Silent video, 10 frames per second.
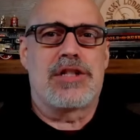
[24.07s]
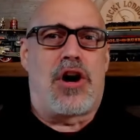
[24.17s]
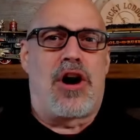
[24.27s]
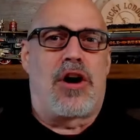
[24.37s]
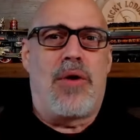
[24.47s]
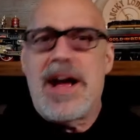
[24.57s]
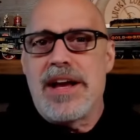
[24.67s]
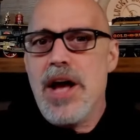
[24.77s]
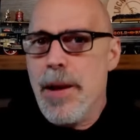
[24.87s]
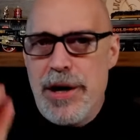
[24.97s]
ROI.
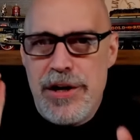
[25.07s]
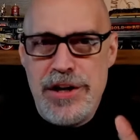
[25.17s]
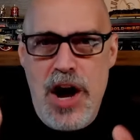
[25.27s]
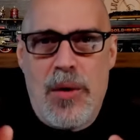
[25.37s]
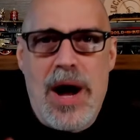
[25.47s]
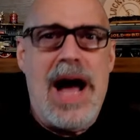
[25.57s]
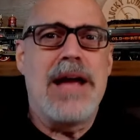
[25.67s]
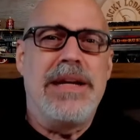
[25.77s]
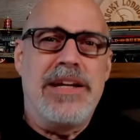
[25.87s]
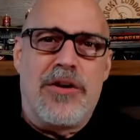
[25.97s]
But no, I
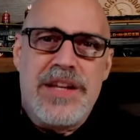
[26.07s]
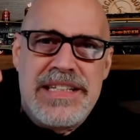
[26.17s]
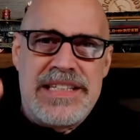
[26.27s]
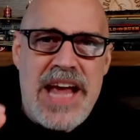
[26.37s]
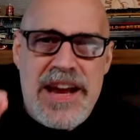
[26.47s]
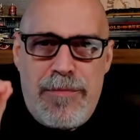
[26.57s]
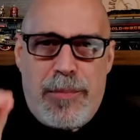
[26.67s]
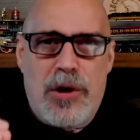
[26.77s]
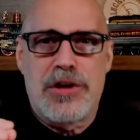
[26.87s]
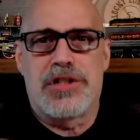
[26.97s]
mean on the day of
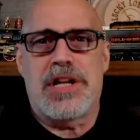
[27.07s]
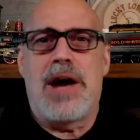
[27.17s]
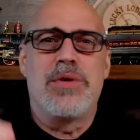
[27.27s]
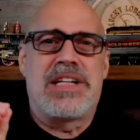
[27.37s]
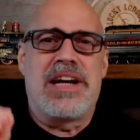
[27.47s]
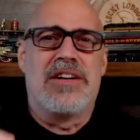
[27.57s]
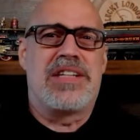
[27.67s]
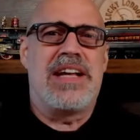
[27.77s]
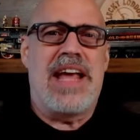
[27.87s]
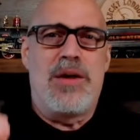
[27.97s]
purchase, I was
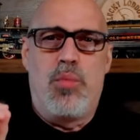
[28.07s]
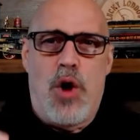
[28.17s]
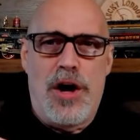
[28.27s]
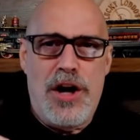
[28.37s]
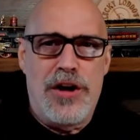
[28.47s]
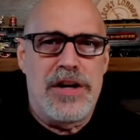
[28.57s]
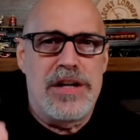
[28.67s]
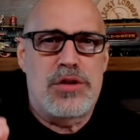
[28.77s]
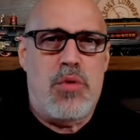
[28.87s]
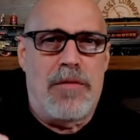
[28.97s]
guaranteed a
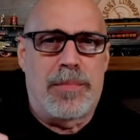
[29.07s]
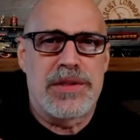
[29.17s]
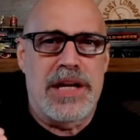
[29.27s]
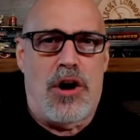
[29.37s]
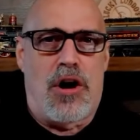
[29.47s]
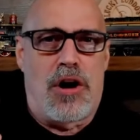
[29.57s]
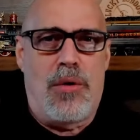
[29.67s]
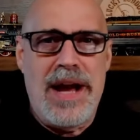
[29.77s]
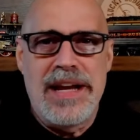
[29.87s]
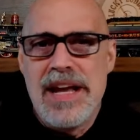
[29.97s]
112%
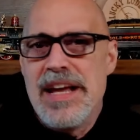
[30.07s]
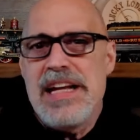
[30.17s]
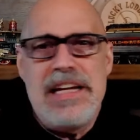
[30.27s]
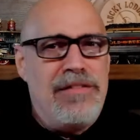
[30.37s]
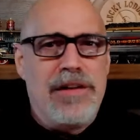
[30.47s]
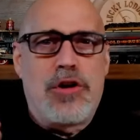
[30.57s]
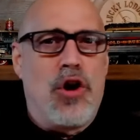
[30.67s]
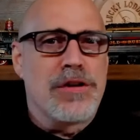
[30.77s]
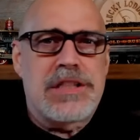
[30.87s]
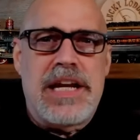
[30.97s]
ROI, even if
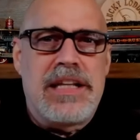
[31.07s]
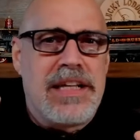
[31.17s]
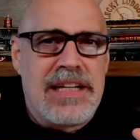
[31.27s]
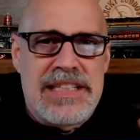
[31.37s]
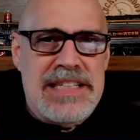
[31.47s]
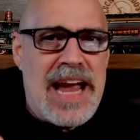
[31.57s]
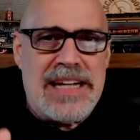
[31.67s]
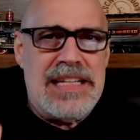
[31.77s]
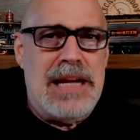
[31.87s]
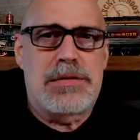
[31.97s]
gold stayed the
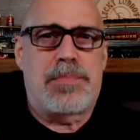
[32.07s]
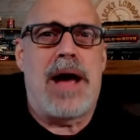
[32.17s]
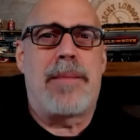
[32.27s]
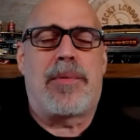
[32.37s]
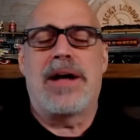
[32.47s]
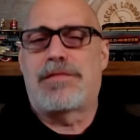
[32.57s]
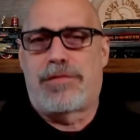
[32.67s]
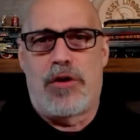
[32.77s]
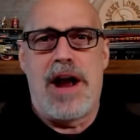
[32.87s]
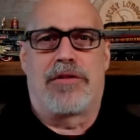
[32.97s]
exact same spot price
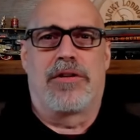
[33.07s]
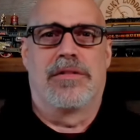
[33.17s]
forever.